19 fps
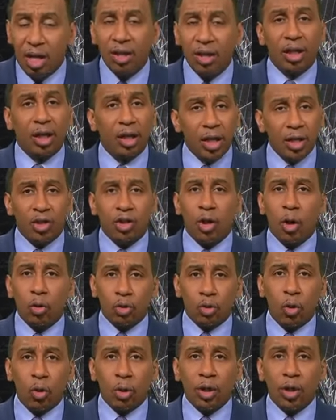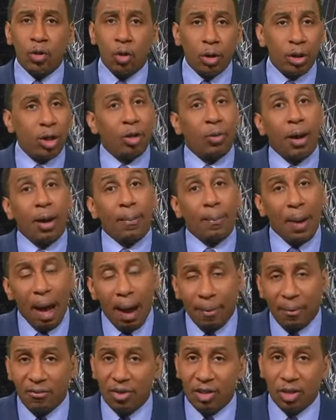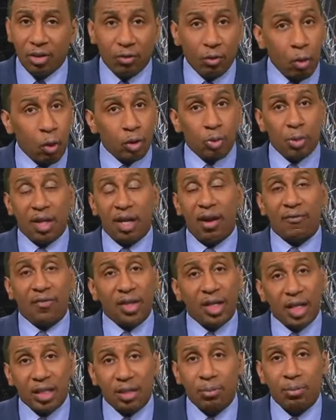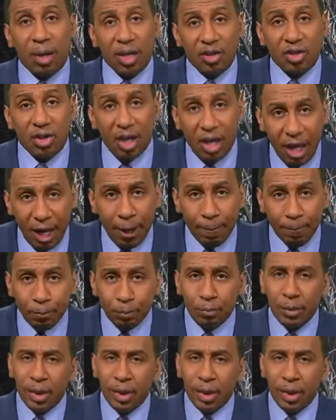The list goes on and on. The great Popovich, of course, we can't forget to mention him.